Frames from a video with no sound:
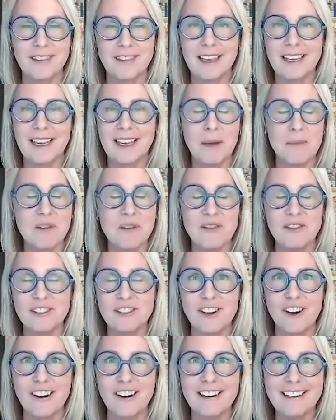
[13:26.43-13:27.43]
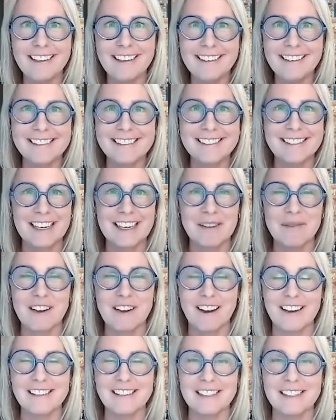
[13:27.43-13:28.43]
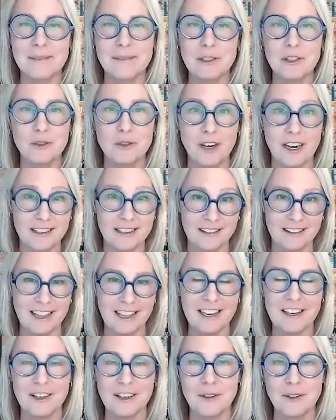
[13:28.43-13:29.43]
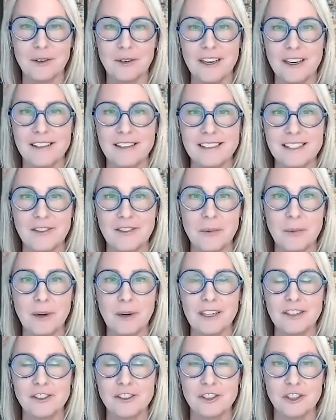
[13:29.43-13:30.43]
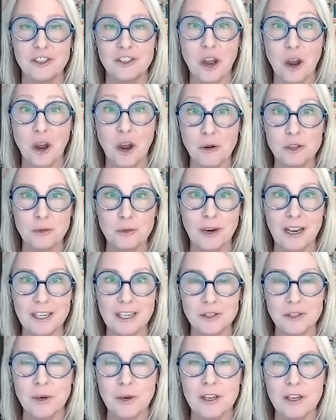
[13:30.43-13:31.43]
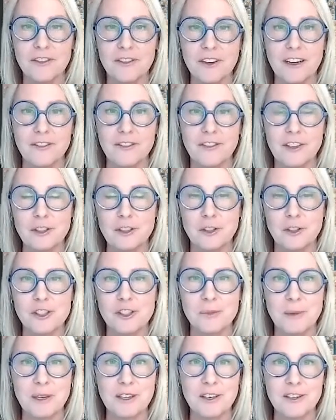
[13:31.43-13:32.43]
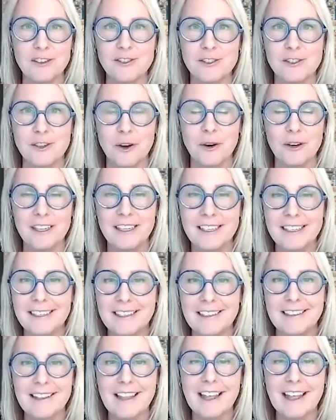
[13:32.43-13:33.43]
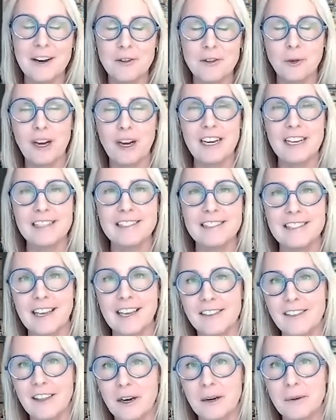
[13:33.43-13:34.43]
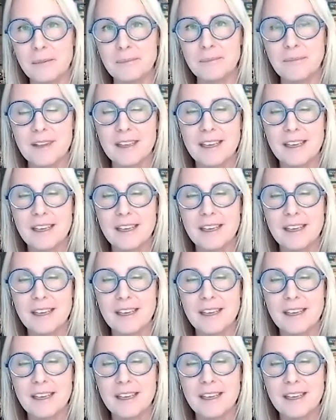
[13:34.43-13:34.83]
I can't believe it's already here. It's going to be awesome. Trent, thank you. As everybody should know, Trent is one of our featured speakers. So a lot of great insight there.